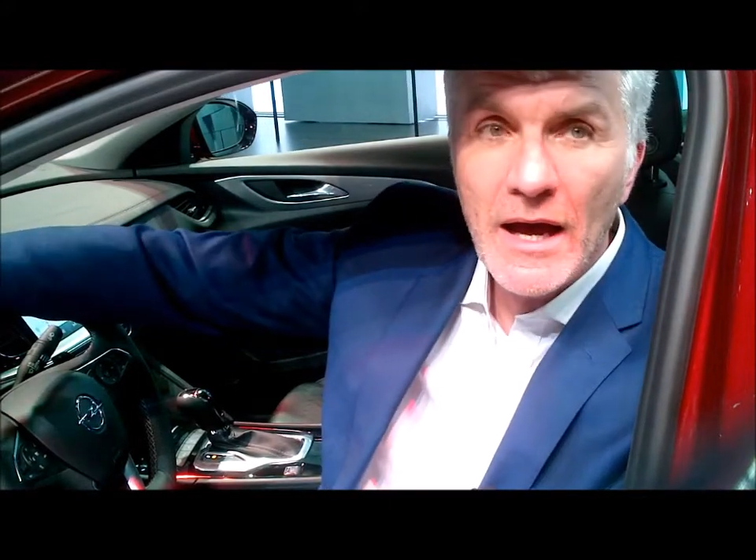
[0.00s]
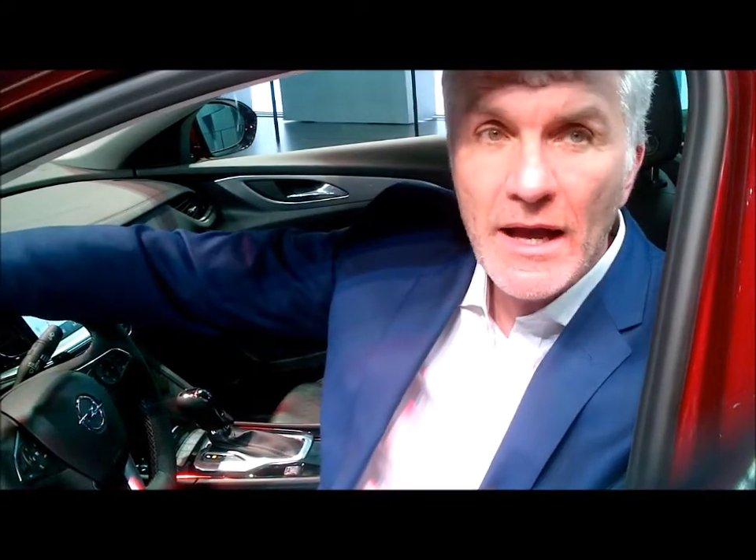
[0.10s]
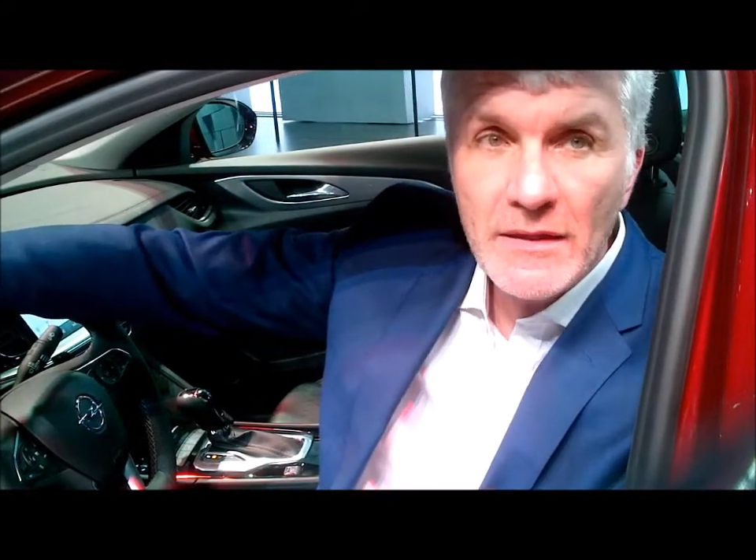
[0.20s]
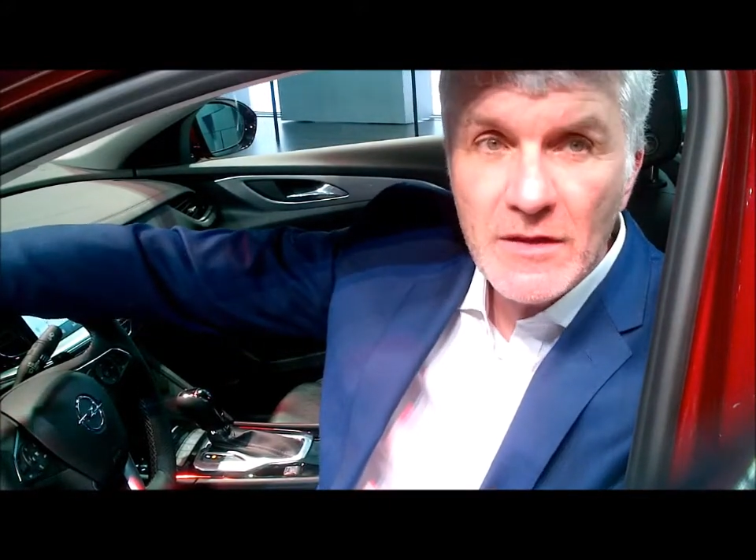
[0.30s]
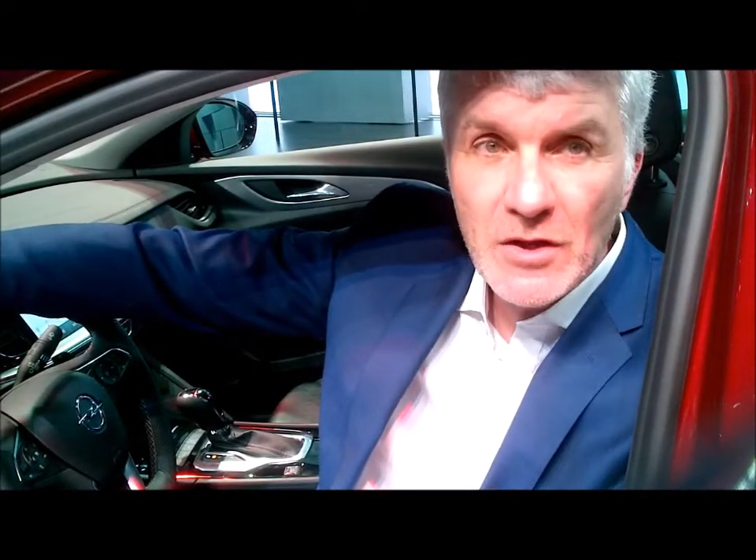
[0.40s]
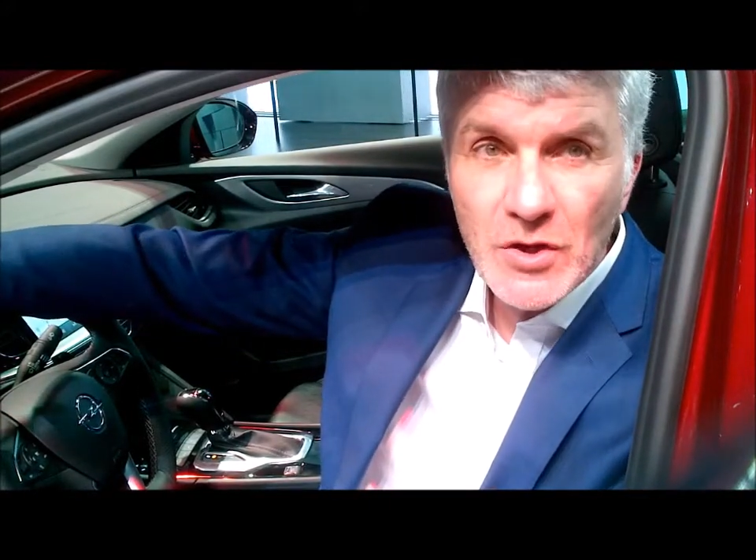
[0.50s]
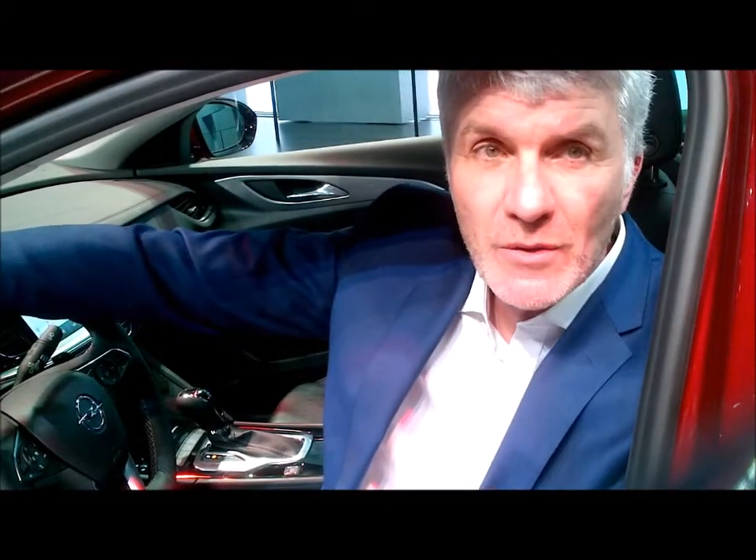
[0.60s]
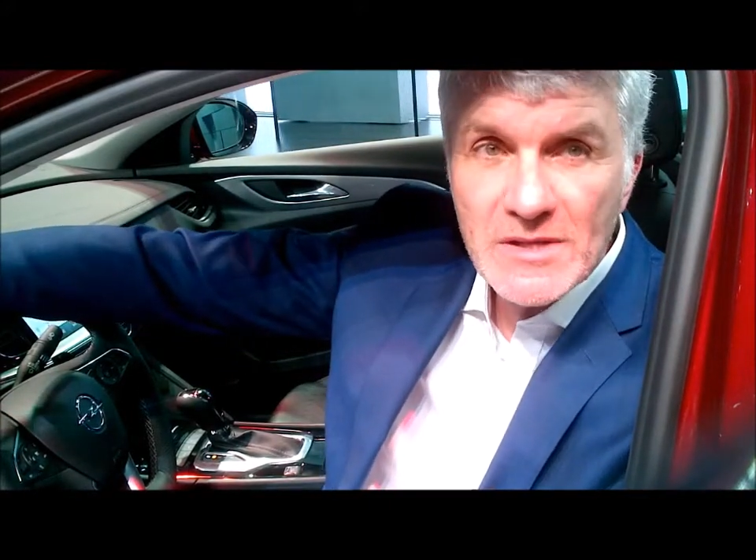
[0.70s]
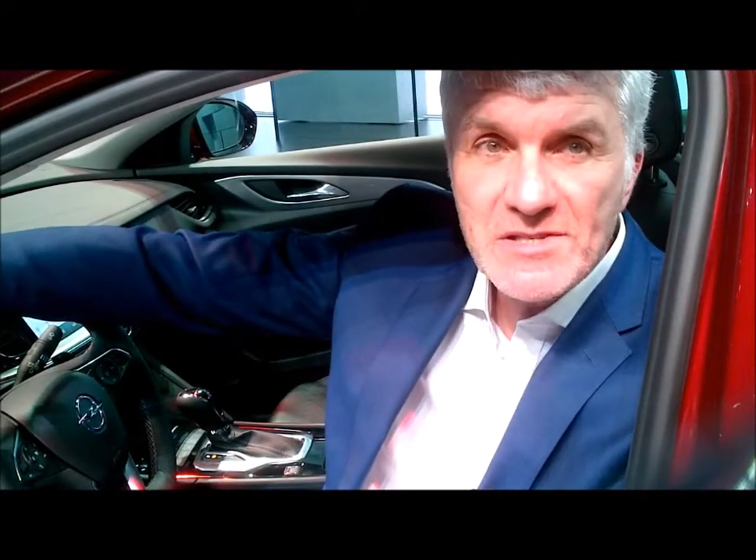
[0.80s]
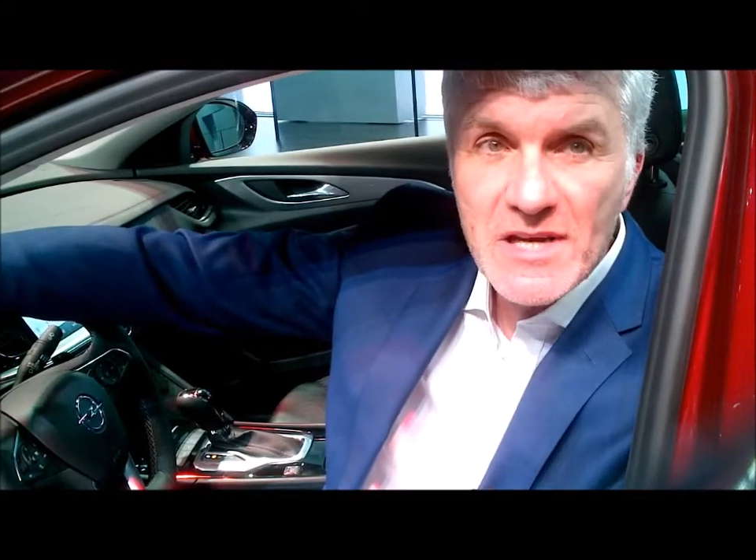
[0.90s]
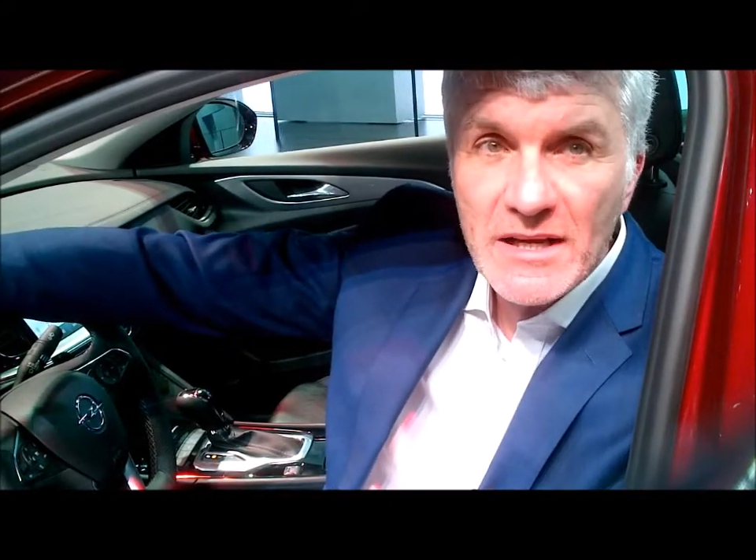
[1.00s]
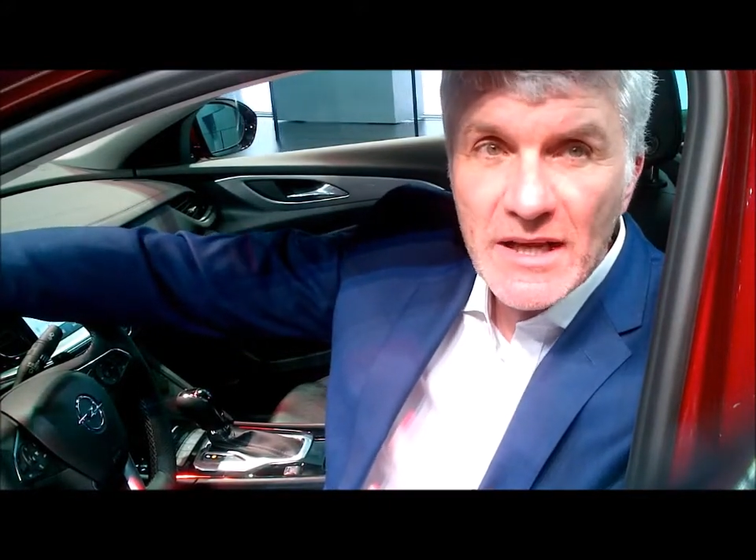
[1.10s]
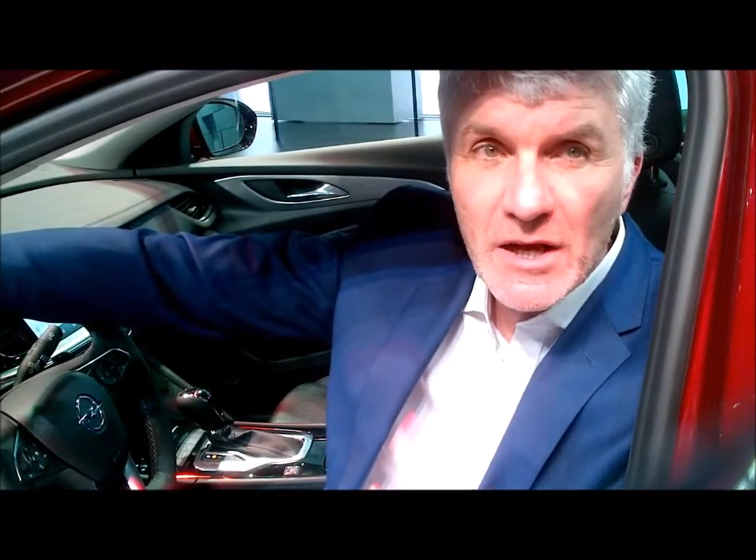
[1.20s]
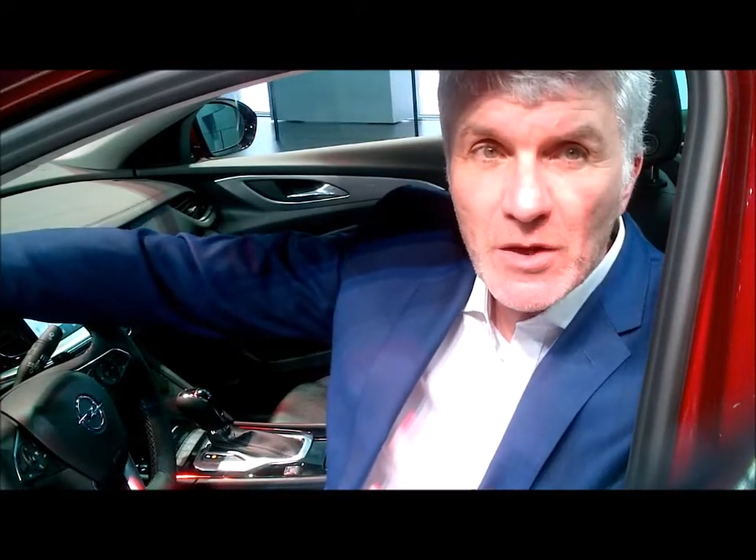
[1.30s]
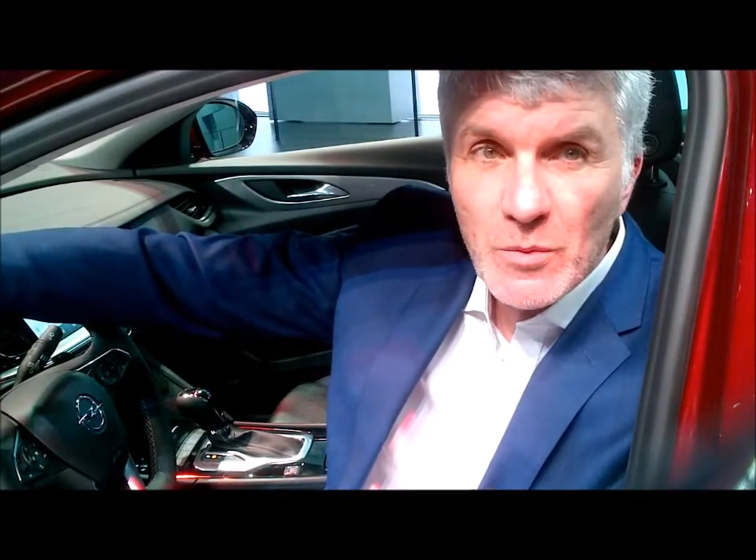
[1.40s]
in the new Insignia,